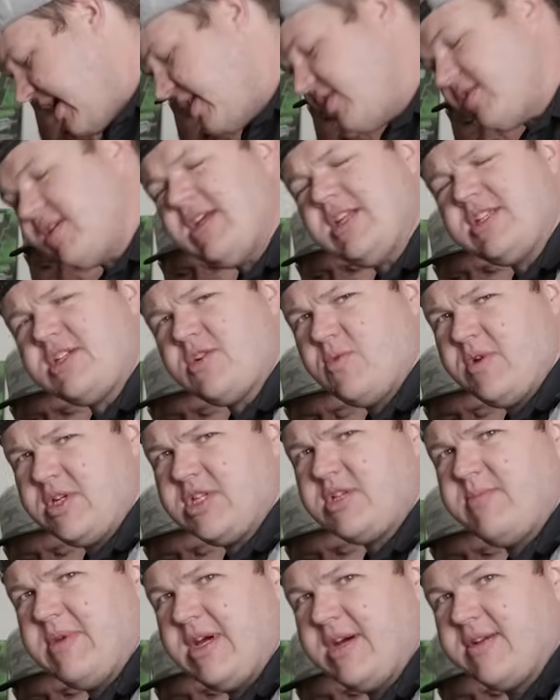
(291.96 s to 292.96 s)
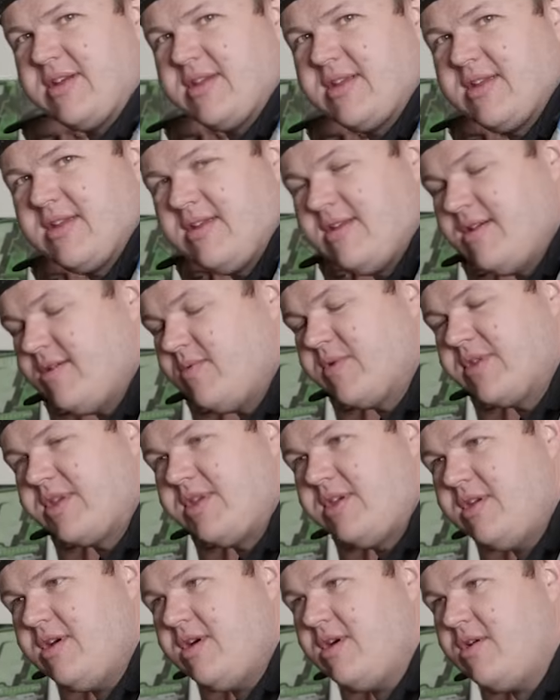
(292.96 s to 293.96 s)
and you can get your winch mounted
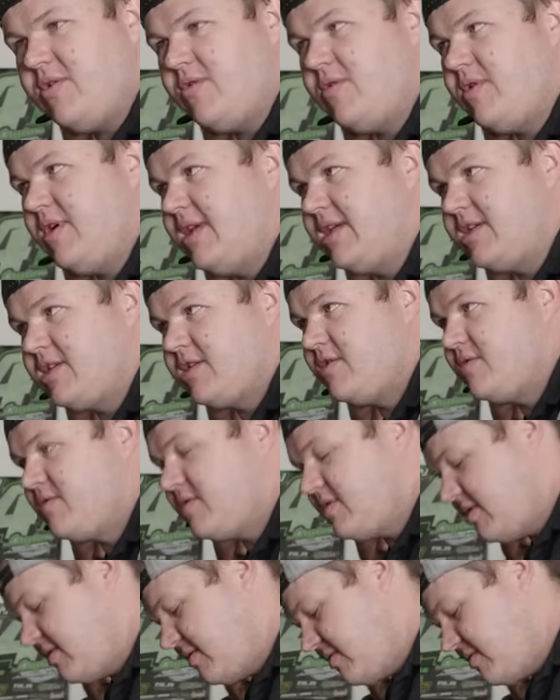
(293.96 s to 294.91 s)
with no issues.